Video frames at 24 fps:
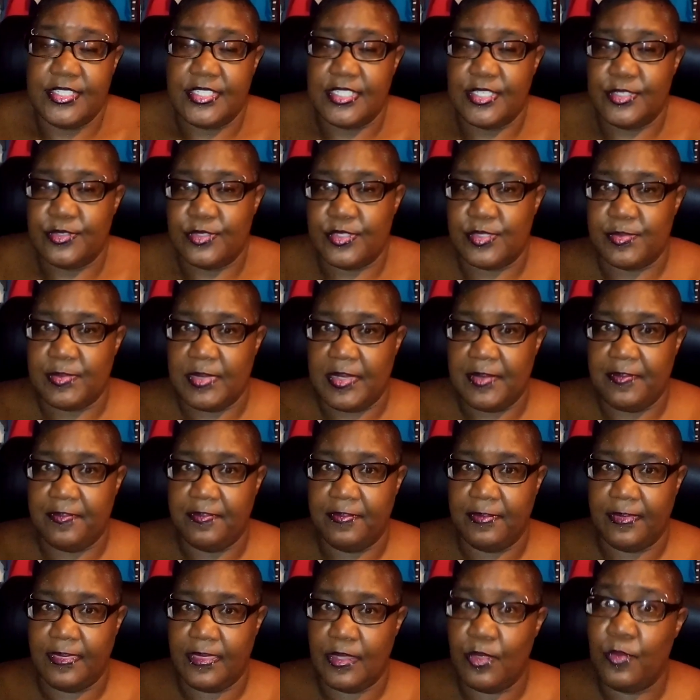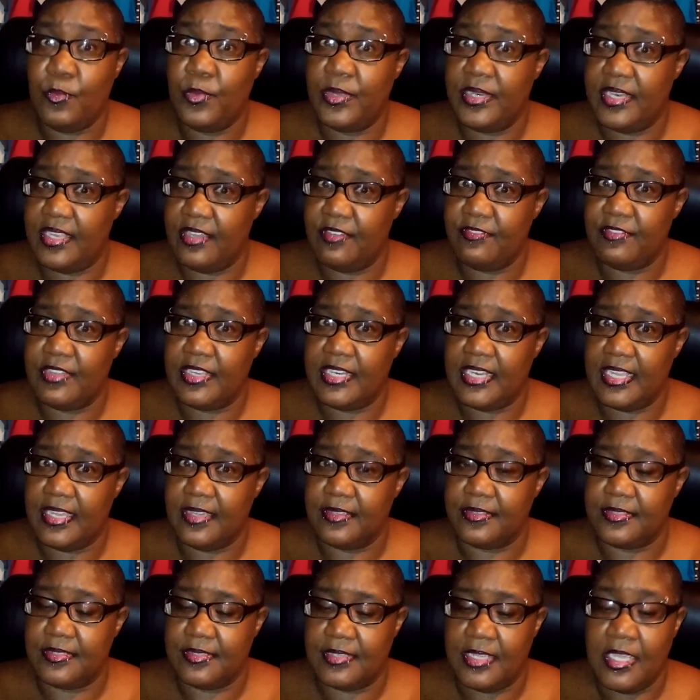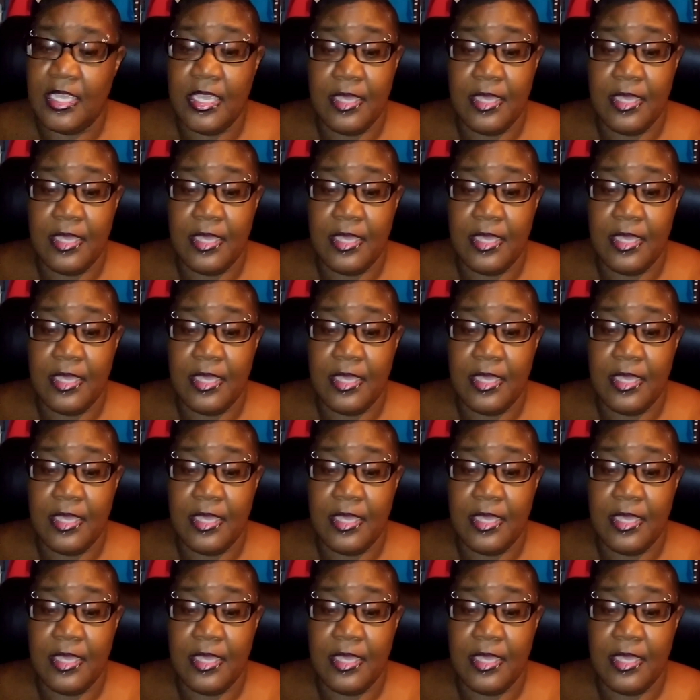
interests me. One day I'll find out.